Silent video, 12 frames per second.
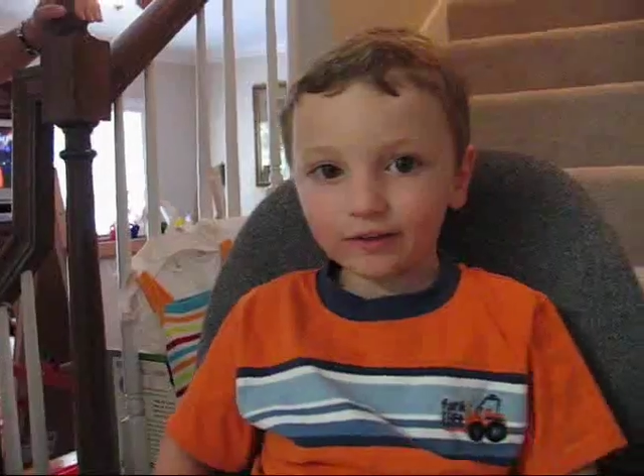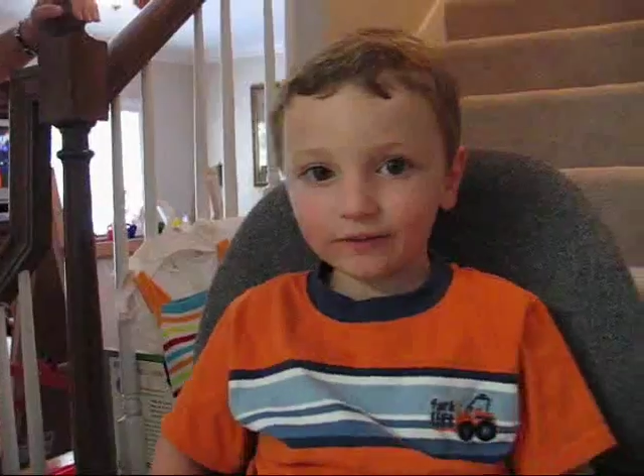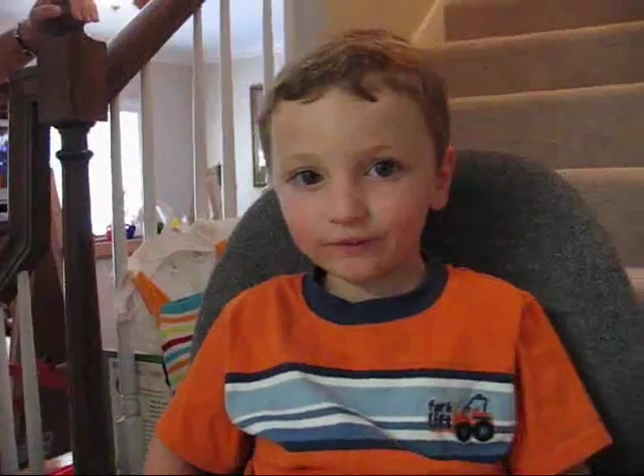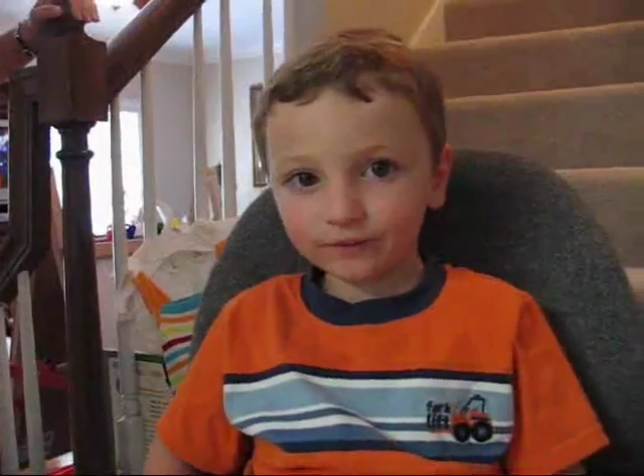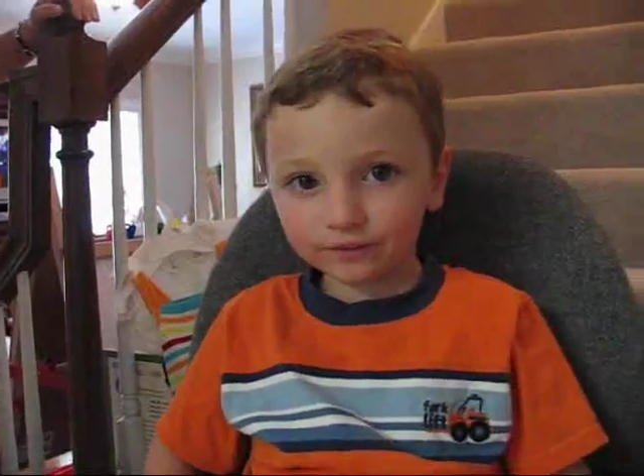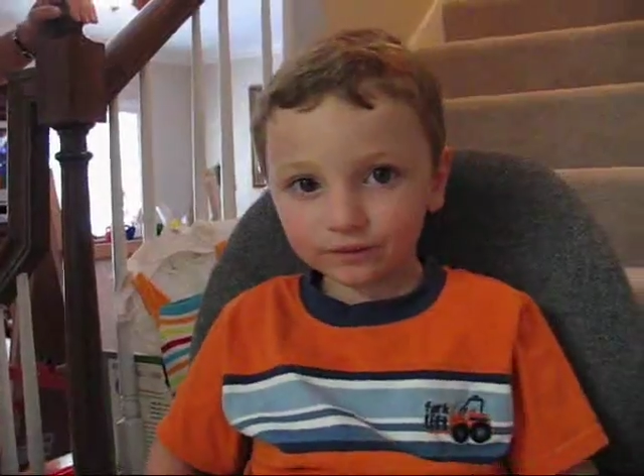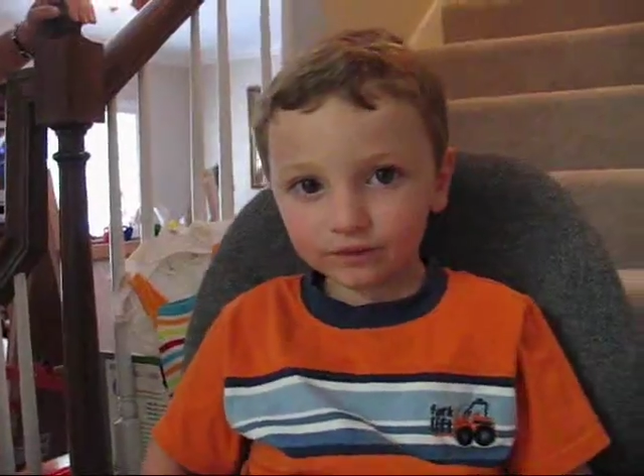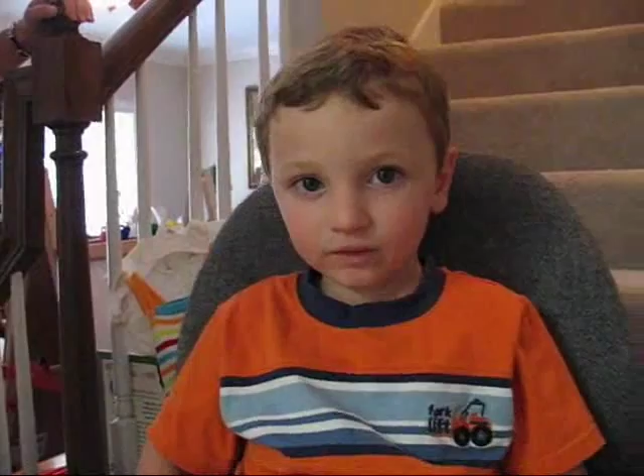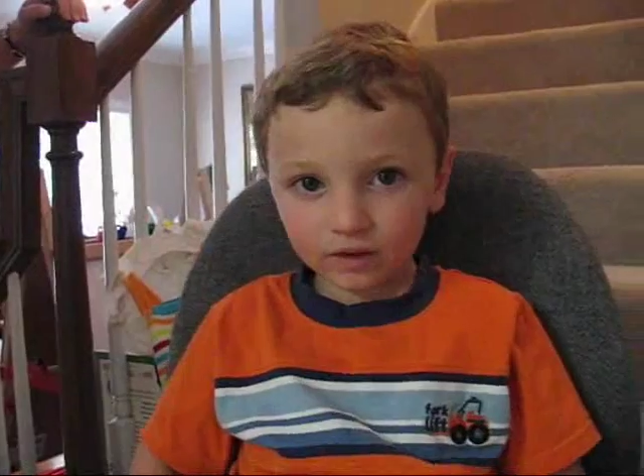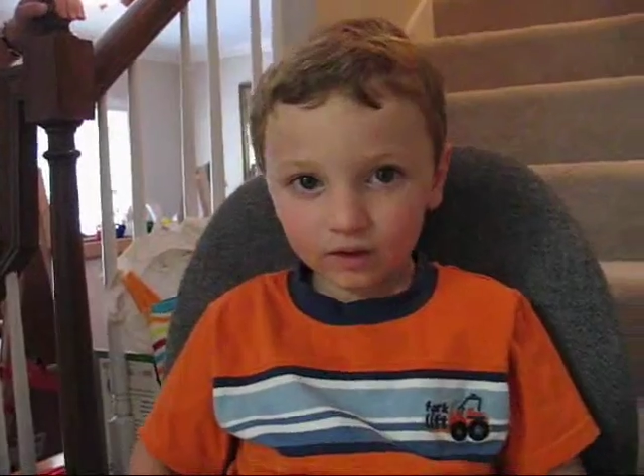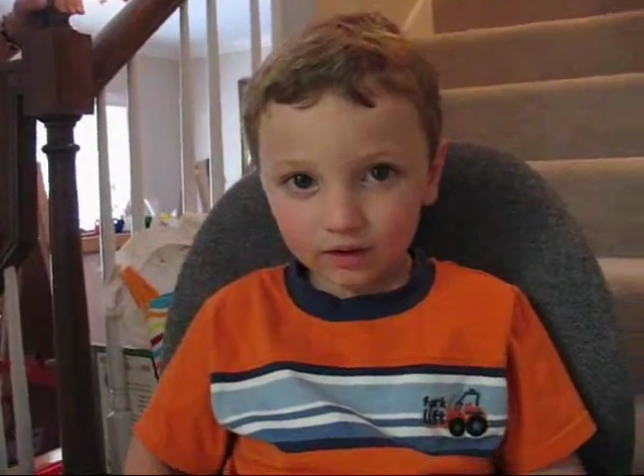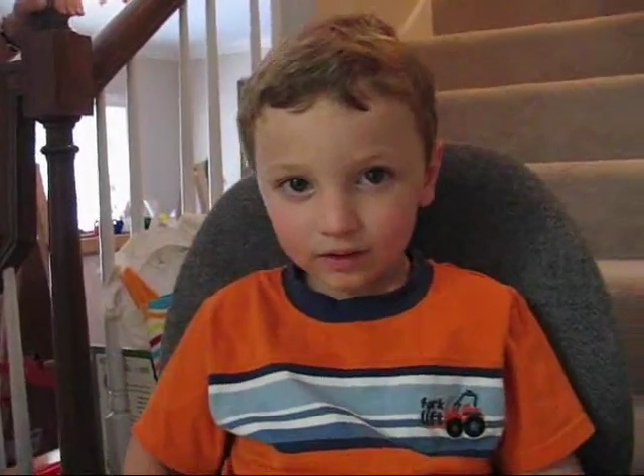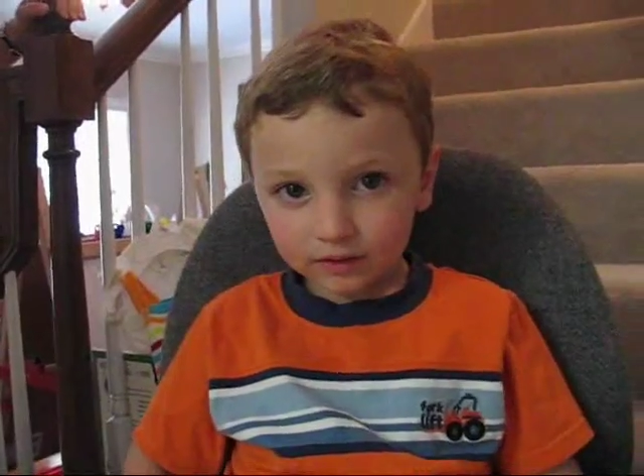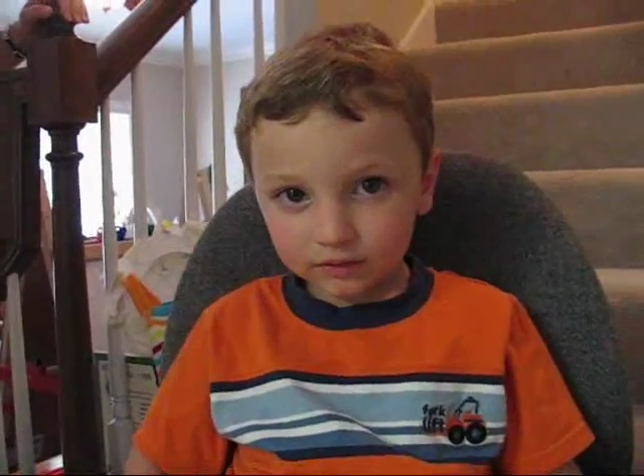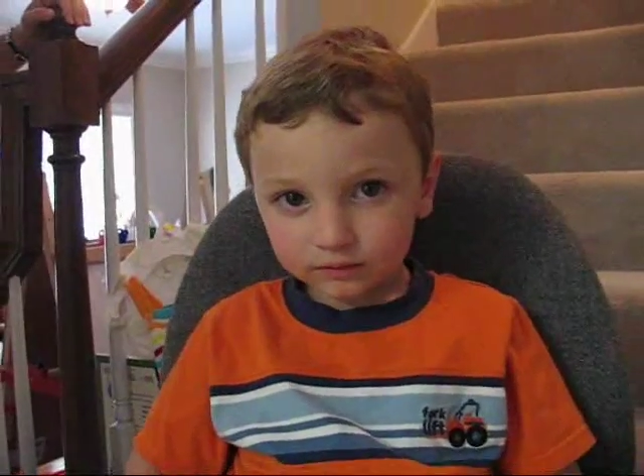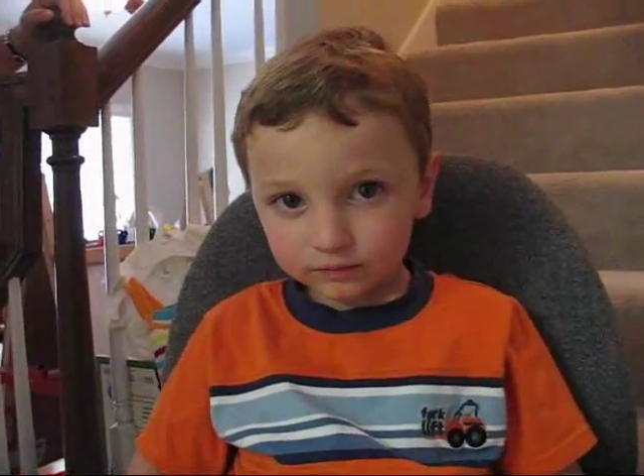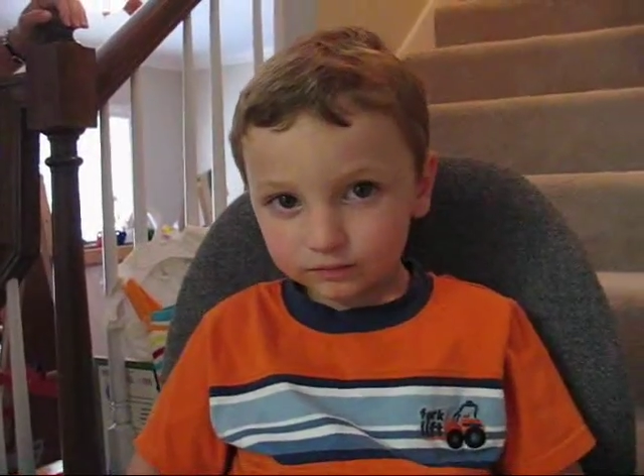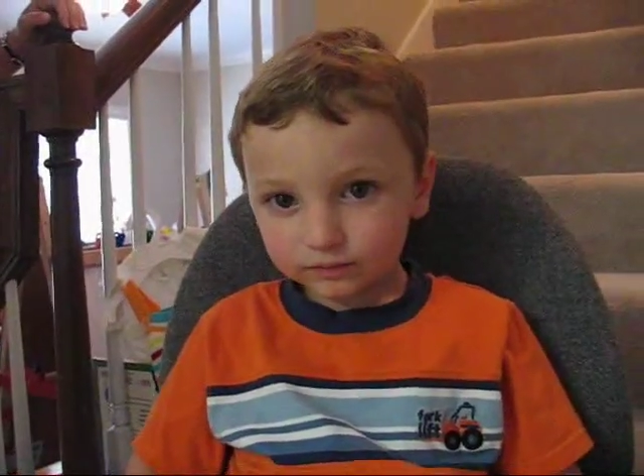What dysfunction did
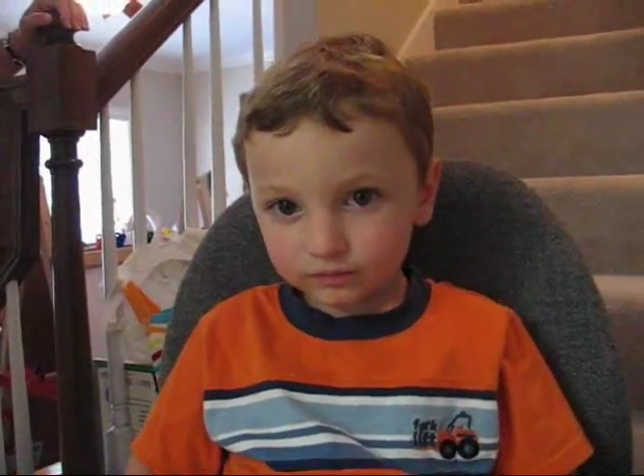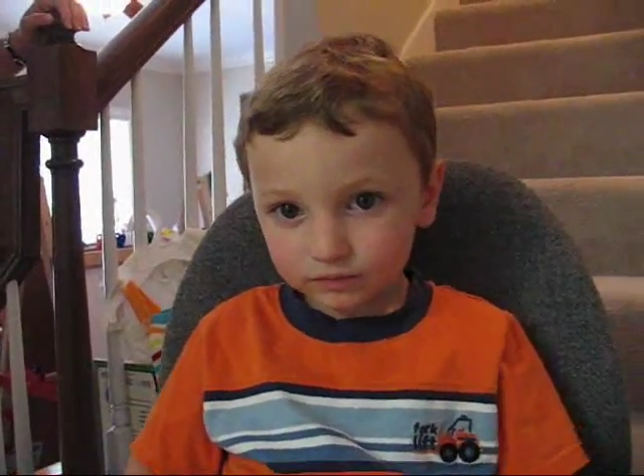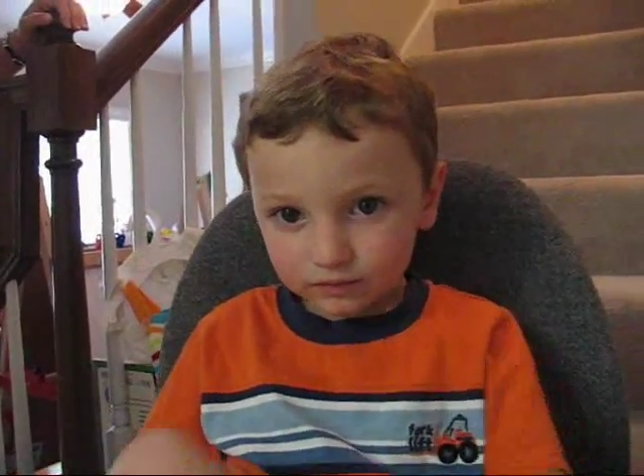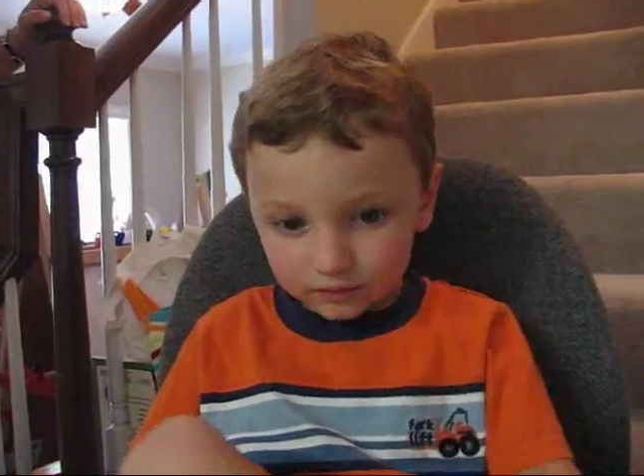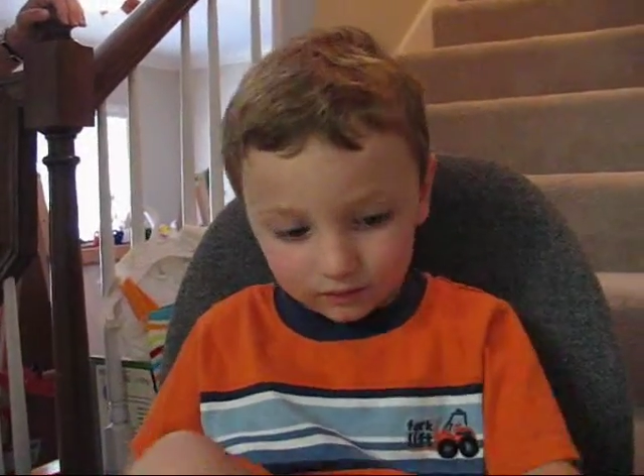you have?